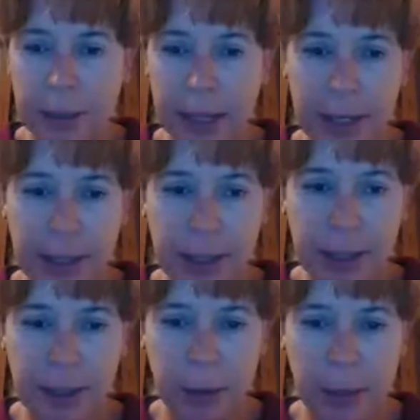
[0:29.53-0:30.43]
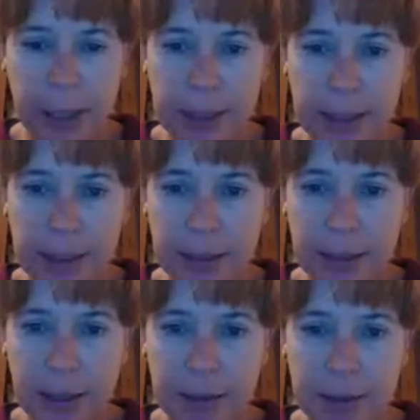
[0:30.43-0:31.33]
I did tweet a link to
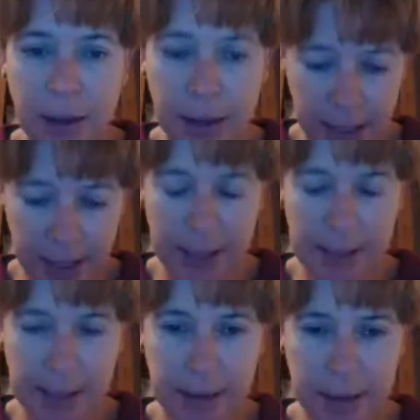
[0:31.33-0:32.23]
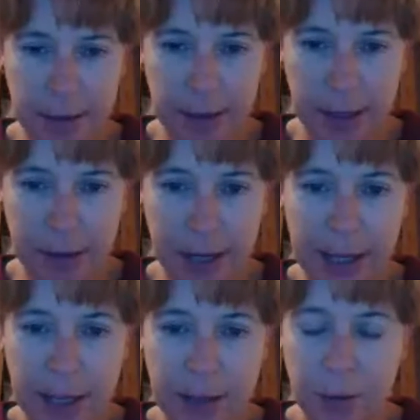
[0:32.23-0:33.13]
this last night, and it's in the
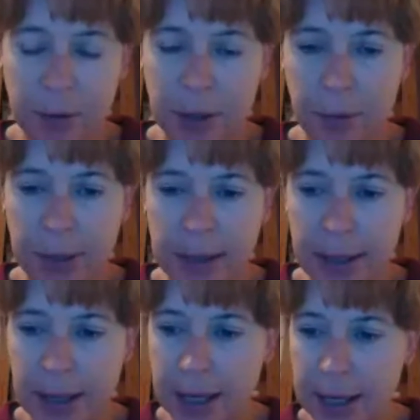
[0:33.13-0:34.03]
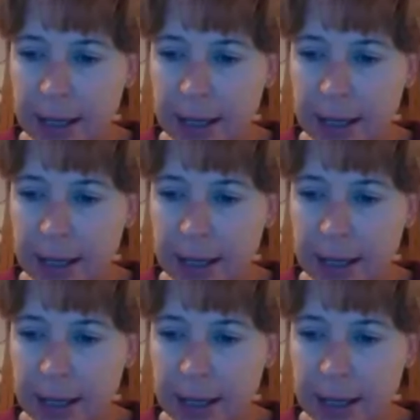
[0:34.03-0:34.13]
link is also in the